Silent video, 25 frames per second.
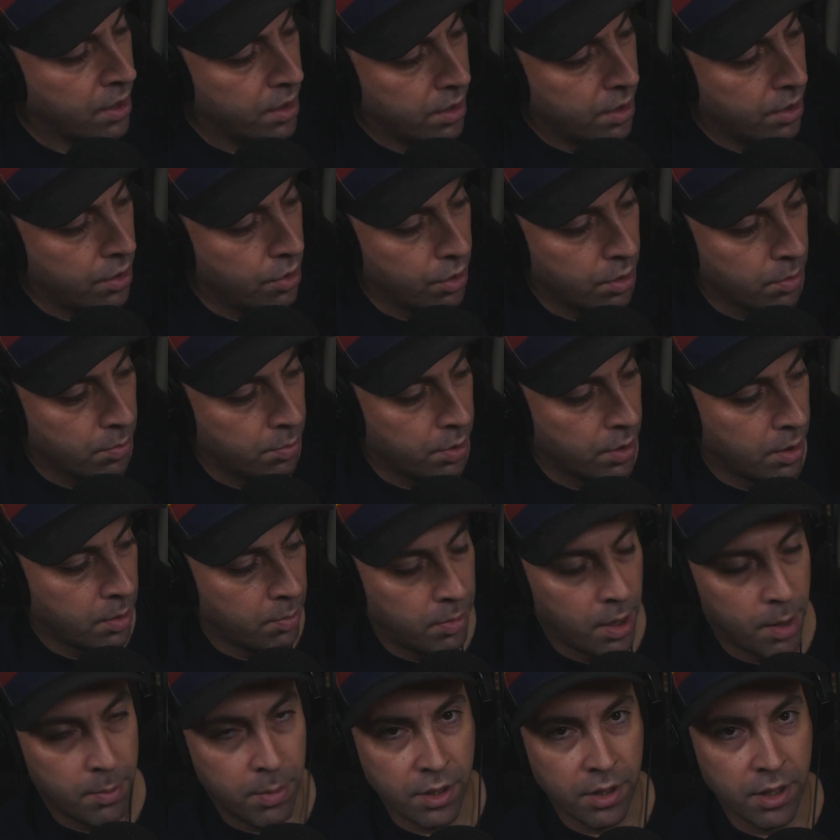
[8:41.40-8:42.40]
You can put a
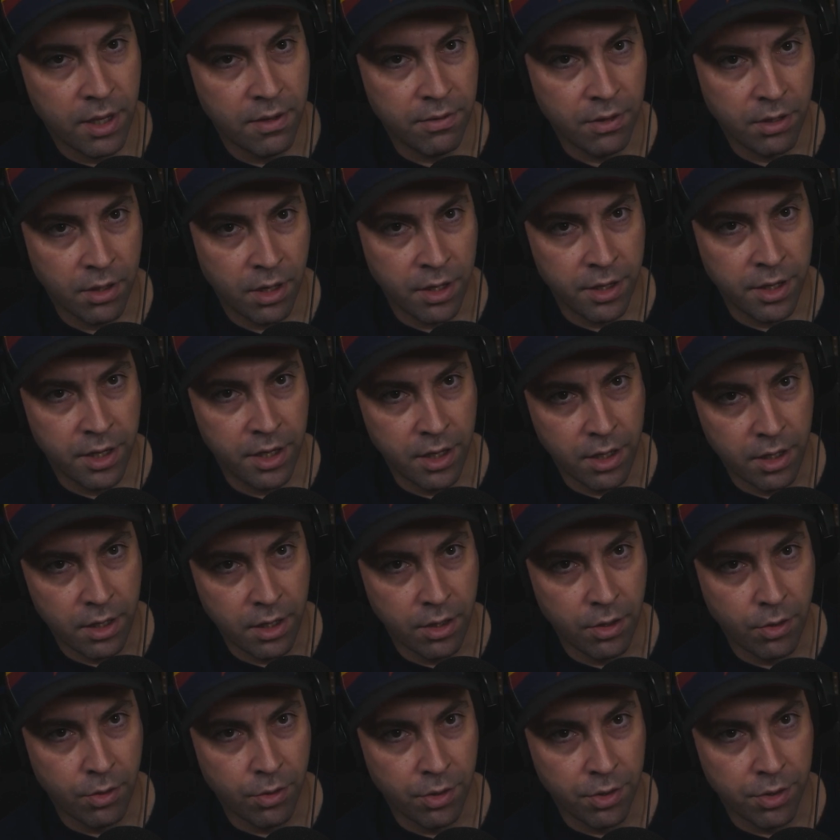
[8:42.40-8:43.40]
bubble level on
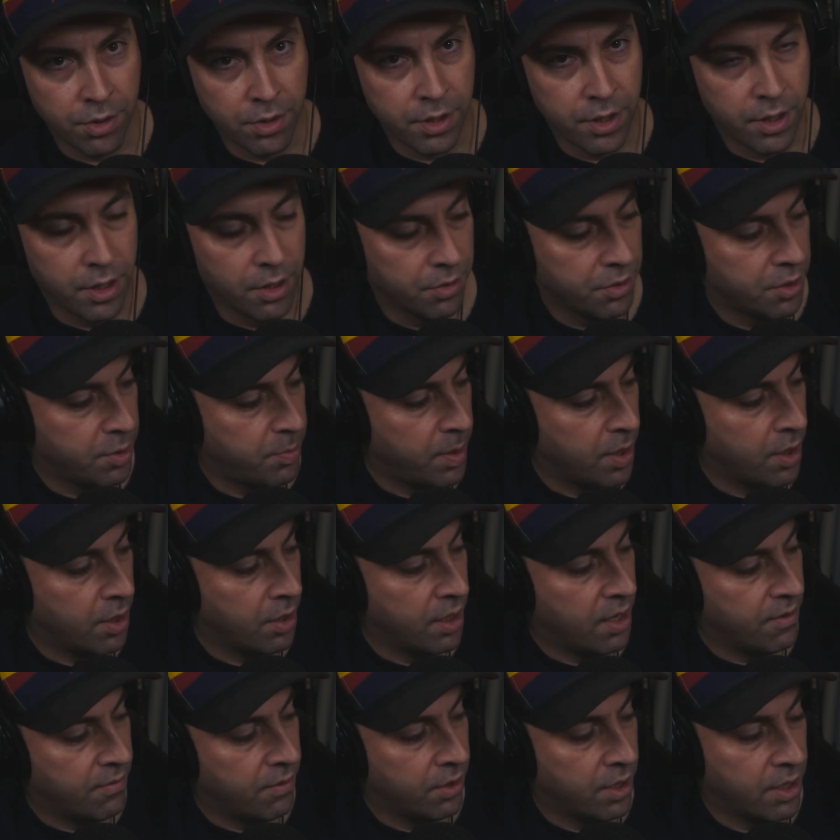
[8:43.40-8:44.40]
here, or, you know, spirit
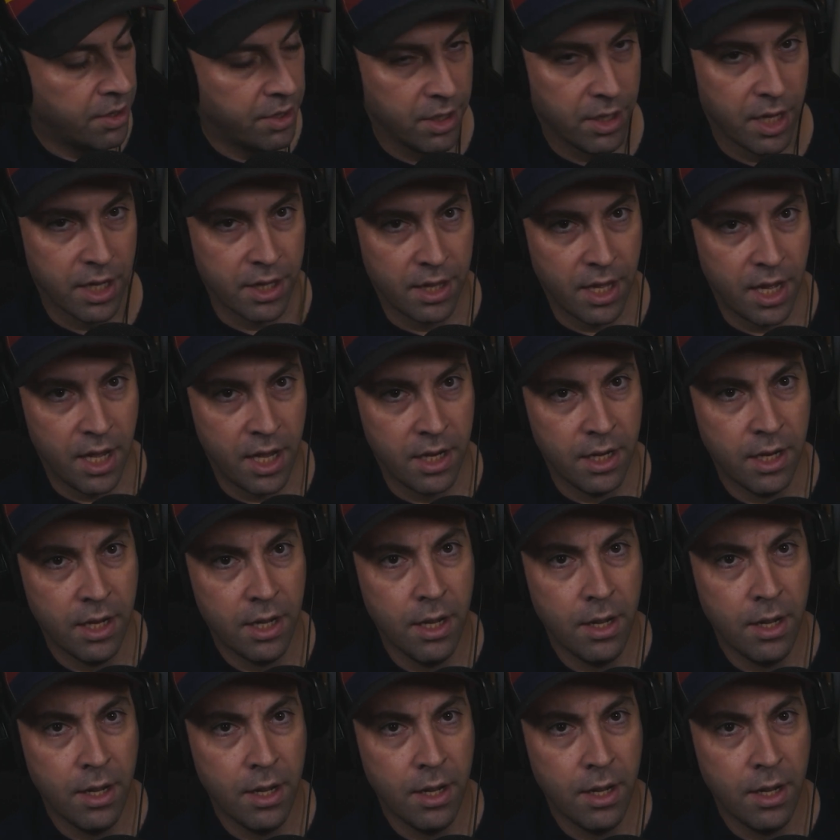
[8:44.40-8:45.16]
level, anything like that.